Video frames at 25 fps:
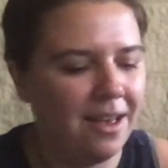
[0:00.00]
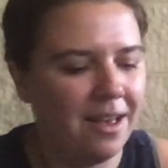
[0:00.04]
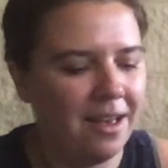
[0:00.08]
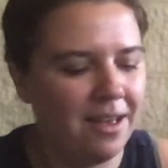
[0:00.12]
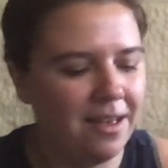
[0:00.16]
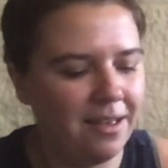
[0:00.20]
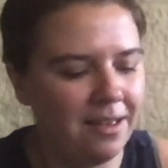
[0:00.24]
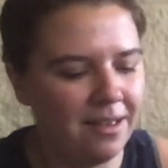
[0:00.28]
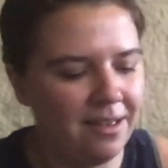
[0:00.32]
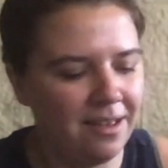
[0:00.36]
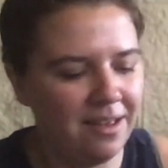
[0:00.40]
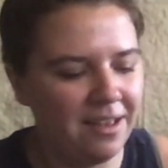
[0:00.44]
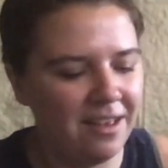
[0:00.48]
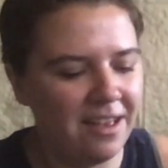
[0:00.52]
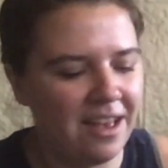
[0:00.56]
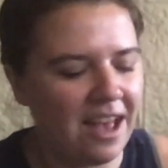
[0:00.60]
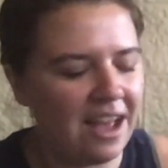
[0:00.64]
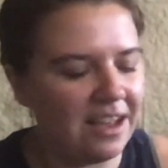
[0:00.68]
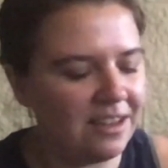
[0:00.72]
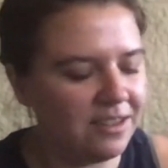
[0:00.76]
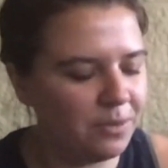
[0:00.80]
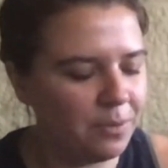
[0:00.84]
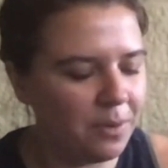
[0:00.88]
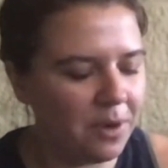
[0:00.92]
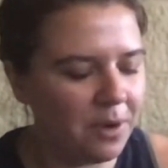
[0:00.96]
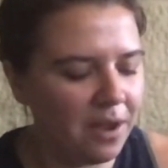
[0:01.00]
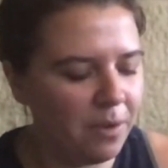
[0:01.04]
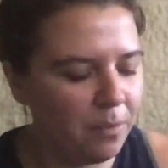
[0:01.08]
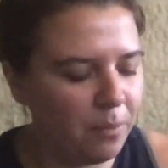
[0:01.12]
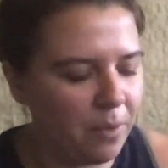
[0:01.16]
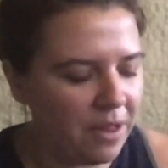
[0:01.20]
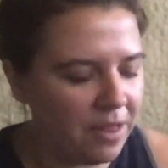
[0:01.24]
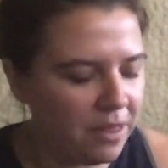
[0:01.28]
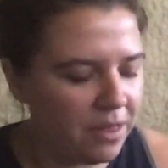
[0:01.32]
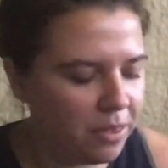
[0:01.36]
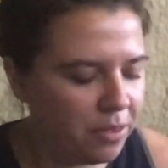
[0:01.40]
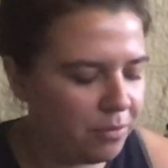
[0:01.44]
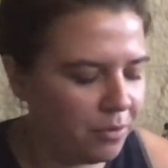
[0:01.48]
I swear I
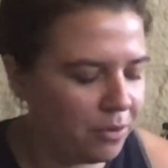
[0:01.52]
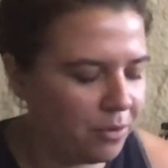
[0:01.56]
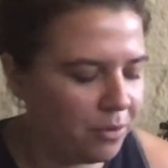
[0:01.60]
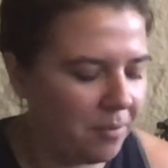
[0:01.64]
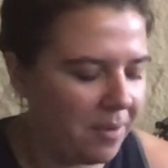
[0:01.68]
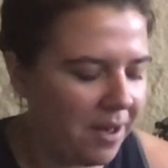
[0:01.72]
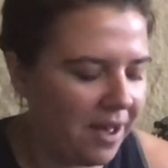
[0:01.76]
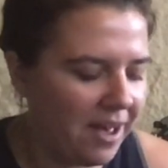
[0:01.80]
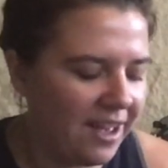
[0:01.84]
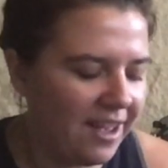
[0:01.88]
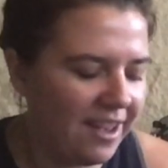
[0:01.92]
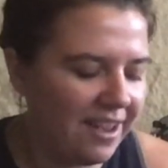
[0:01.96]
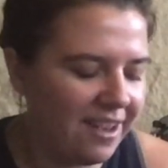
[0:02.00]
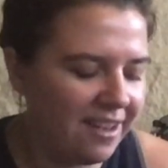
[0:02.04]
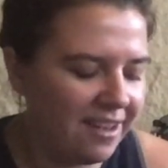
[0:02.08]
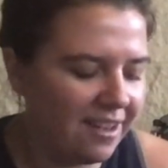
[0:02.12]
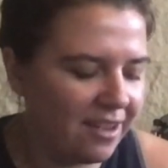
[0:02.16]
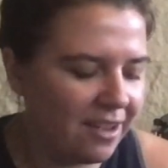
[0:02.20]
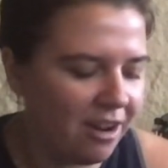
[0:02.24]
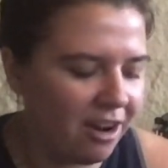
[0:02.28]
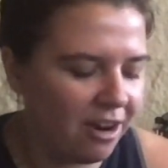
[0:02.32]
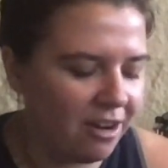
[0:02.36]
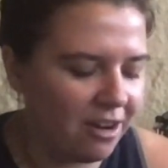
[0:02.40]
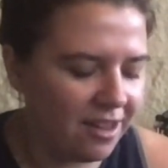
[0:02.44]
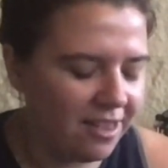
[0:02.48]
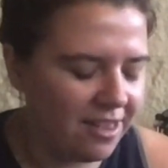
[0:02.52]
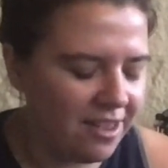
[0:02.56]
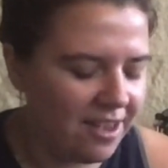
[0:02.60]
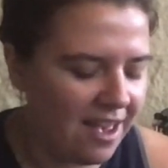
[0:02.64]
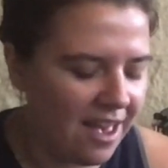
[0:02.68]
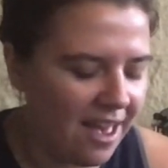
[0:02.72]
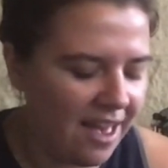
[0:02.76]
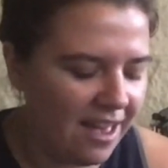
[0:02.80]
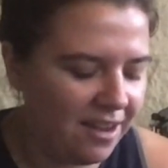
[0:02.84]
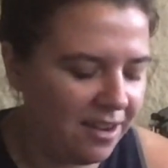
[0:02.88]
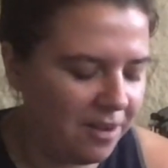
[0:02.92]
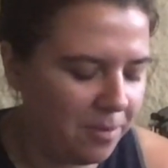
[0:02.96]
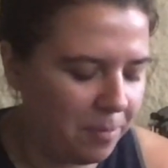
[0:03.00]
went through my cart at the
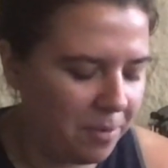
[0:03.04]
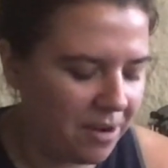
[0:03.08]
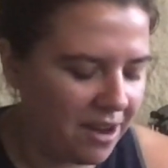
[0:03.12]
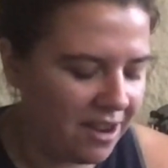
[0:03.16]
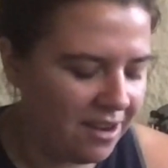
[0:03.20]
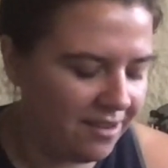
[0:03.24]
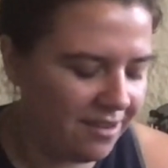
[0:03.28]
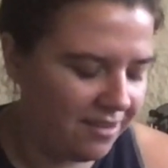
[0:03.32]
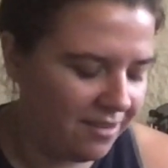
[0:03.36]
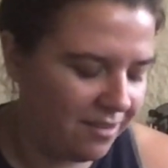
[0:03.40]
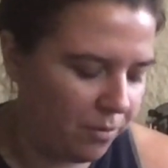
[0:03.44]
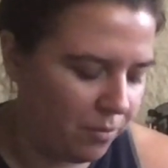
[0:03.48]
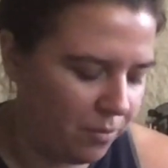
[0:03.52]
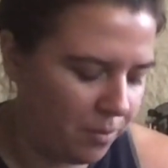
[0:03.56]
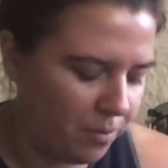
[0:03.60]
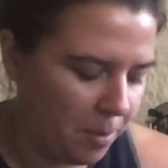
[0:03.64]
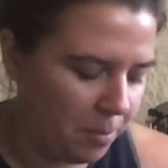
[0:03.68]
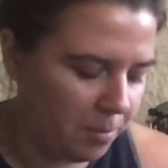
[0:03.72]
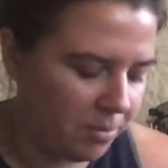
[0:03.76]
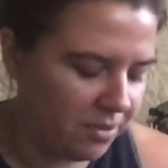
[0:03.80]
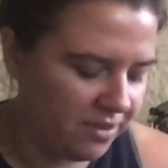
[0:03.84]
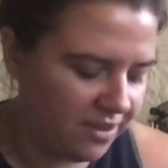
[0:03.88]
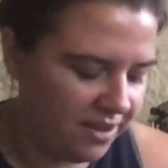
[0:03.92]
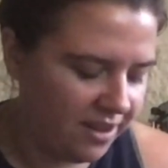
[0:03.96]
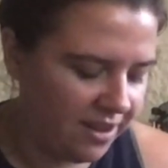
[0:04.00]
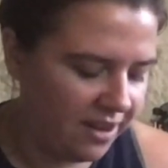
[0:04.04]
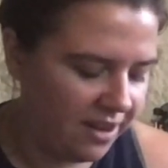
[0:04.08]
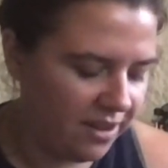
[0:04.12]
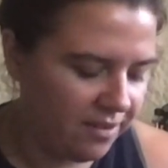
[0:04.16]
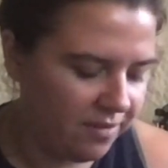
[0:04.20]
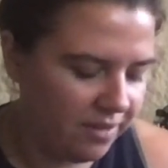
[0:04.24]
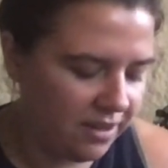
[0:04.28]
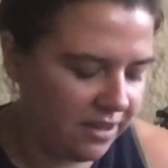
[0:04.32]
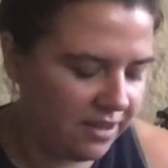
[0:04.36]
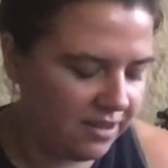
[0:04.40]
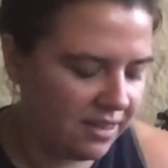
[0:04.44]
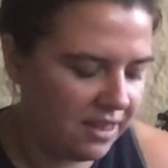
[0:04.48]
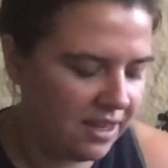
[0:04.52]
end, but I don't remember seeing any of
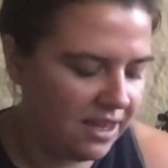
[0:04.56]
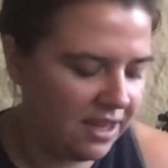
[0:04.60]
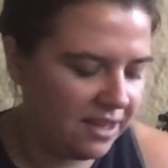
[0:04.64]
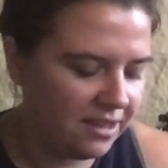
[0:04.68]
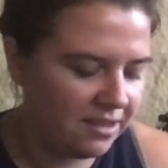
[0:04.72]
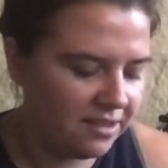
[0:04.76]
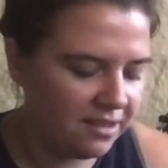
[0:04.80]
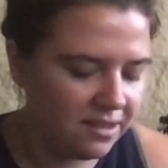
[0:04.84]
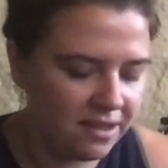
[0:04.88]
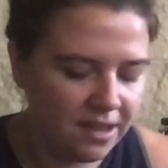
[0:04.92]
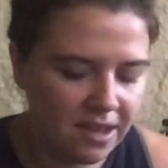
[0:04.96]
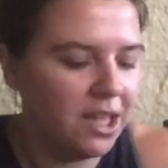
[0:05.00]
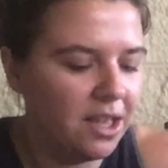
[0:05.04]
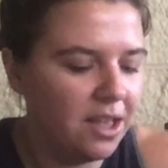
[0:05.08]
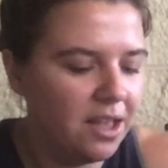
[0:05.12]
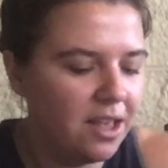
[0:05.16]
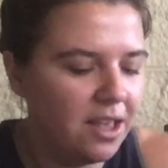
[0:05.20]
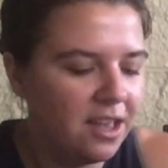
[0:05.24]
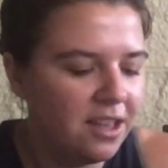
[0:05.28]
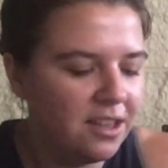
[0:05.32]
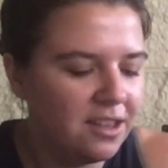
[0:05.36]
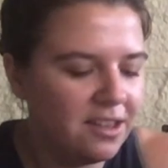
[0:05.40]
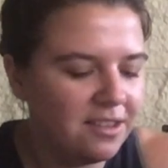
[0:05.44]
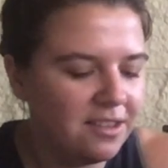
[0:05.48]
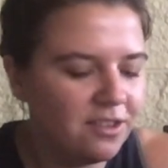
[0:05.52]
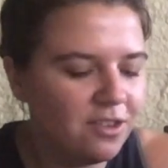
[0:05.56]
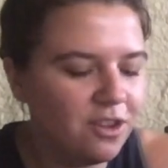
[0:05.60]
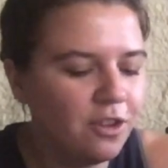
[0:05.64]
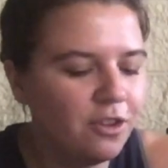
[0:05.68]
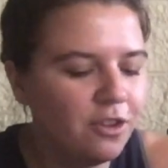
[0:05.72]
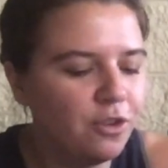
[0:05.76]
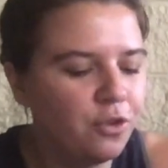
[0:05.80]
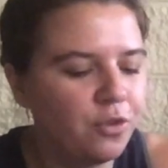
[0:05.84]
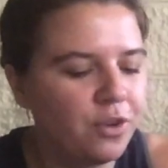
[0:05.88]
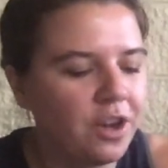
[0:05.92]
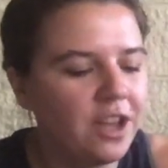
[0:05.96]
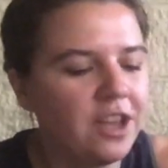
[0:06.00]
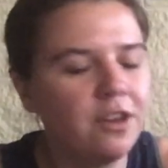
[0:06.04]
these things. This is
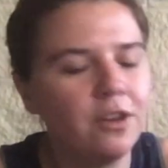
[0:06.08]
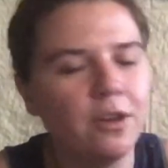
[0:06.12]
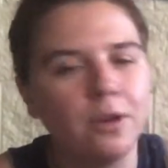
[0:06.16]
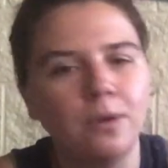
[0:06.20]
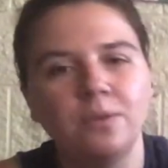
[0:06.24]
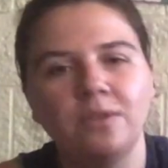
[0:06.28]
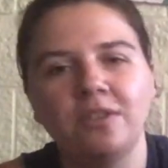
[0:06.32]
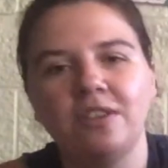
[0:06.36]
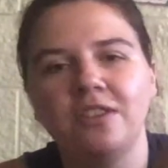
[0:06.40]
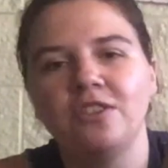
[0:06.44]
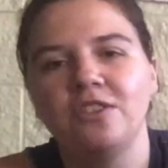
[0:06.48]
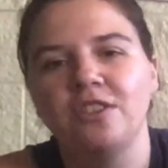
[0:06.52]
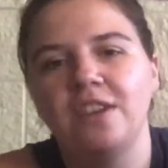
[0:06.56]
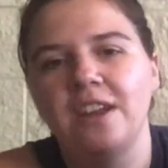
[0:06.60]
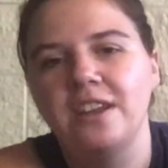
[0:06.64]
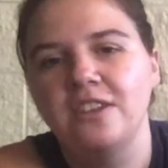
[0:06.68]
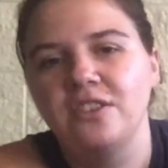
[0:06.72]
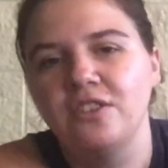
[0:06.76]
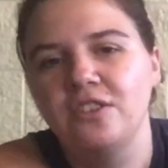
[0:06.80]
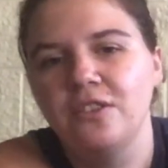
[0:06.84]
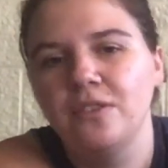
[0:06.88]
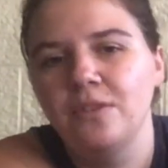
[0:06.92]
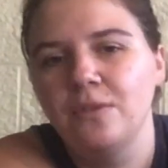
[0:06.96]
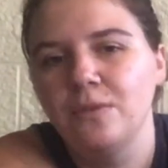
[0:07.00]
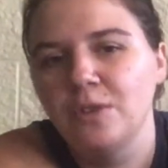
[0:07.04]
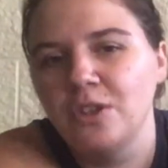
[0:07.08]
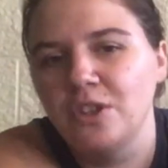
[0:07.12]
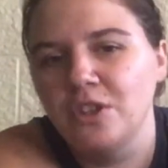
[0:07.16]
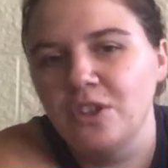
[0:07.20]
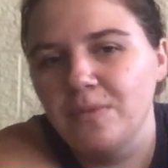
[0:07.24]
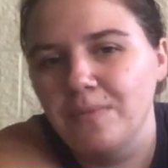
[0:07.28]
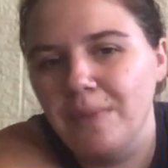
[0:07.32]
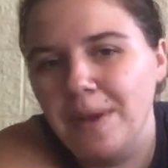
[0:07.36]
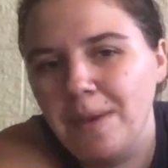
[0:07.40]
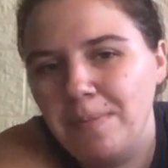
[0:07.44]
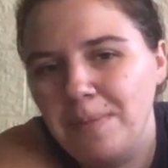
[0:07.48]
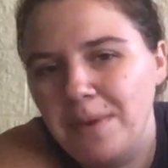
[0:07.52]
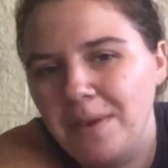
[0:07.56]
called Great Coast International, which
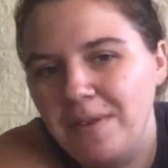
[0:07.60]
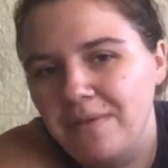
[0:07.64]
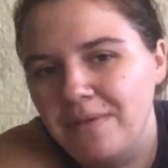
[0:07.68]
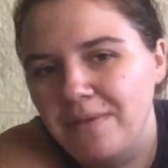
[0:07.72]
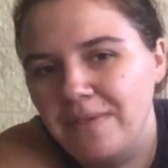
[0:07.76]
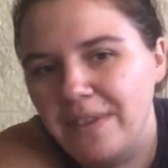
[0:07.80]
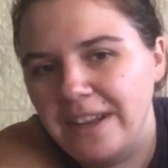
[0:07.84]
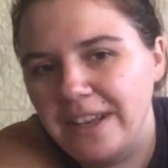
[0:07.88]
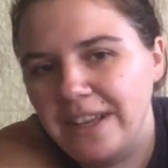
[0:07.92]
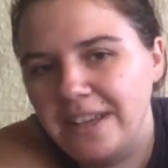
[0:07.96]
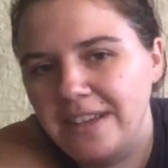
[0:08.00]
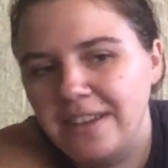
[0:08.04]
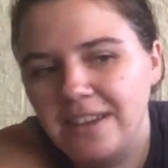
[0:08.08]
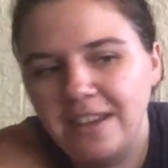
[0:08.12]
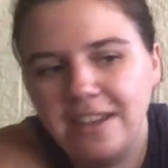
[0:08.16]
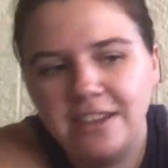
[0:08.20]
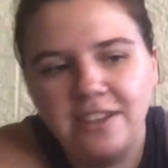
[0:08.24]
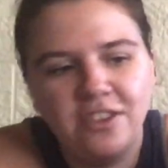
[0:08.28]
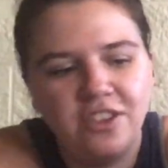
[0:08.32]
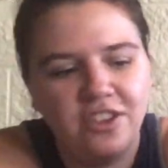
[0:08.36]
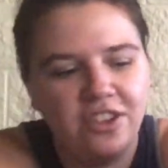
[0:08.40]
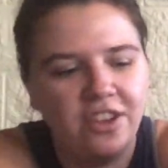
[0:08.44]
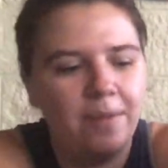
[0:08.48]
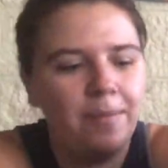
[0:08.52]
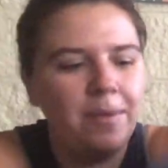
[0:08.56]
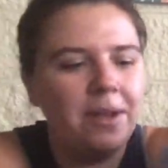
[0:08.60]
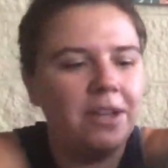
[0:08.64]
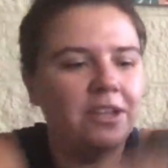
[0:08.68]
might be vintage. I'm not